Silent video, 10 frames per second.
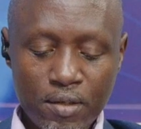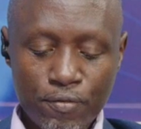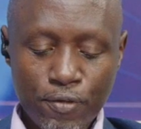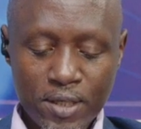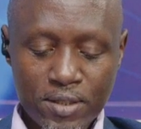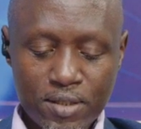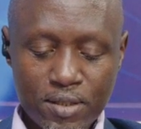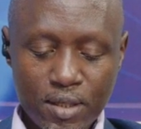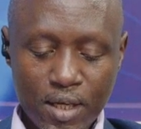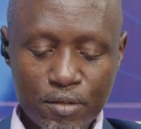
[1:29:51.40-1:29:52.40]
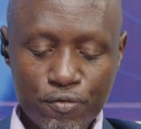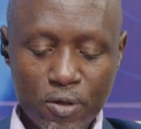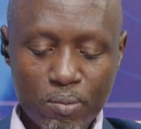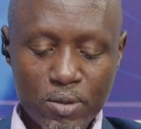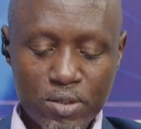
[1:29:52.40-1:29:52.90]
First and
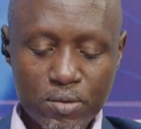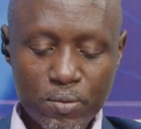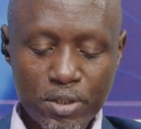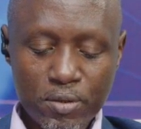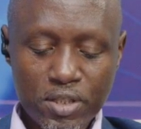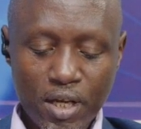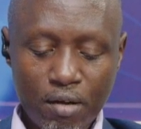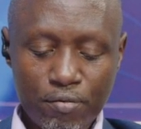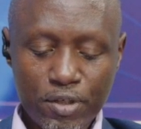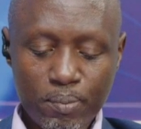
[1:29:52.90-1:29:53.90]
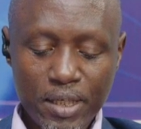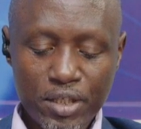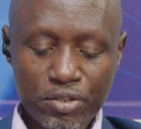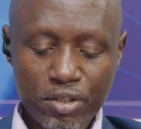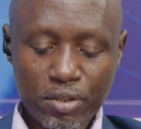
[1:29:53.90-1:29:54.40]
foremost, we don't have
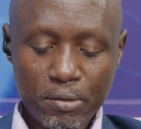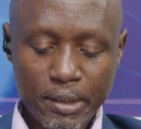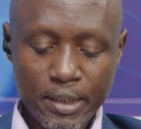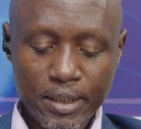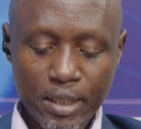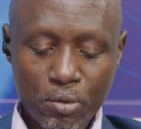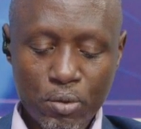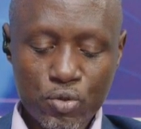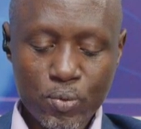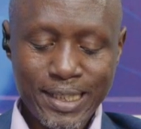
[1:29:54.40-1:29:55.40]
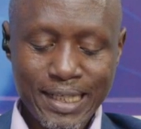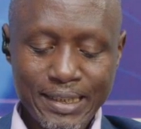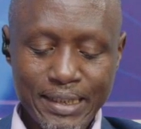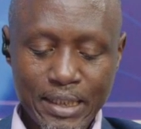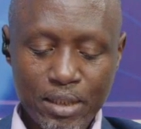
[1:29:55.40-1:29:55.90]
liberation in Uganda because we
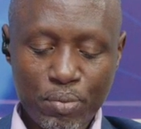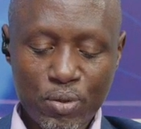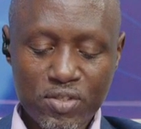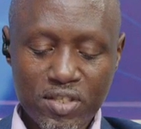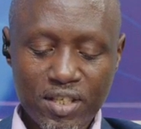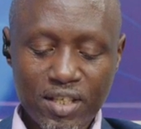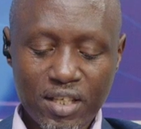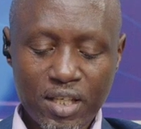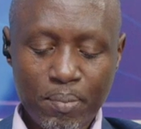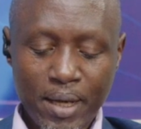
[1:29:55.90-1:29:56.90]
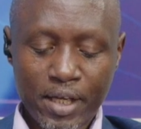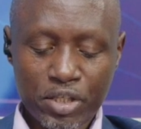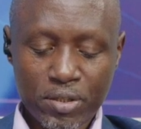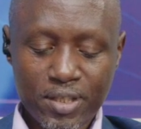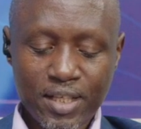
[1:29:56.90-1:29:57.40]
can't keep on singing
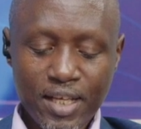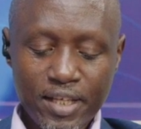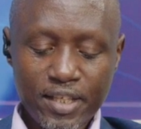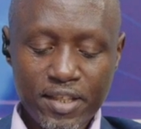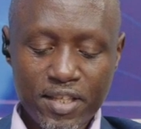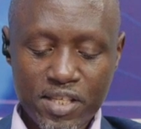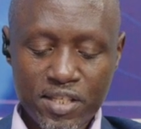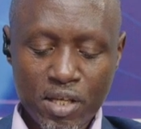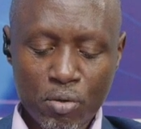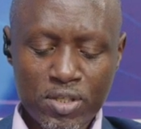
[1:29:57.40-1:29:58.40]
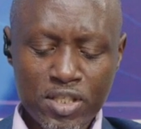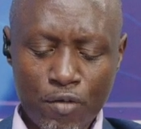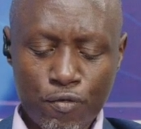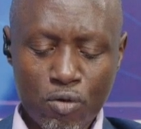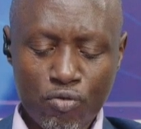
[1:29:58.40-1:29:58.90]
liberation, yet the city roads
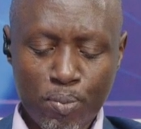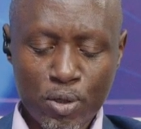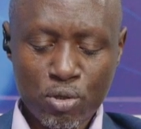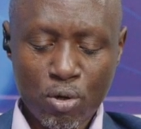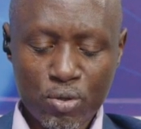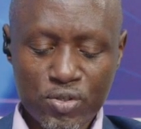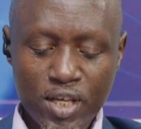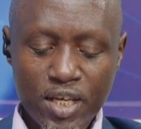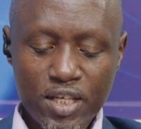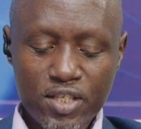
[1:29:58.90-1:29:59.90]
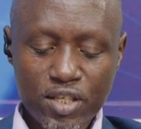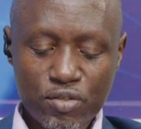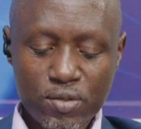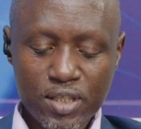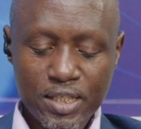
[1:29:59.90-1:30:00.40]
are full of potholes,
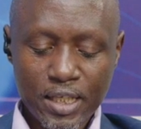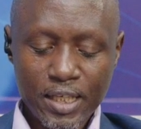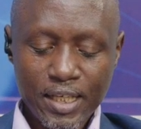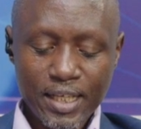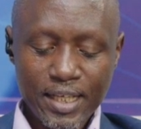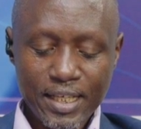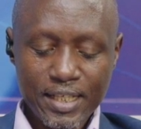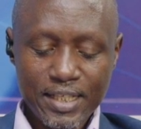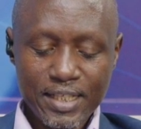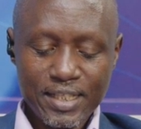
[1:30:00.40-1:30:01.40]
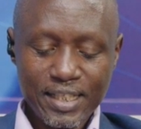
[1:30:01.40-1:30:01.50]
insecurity, and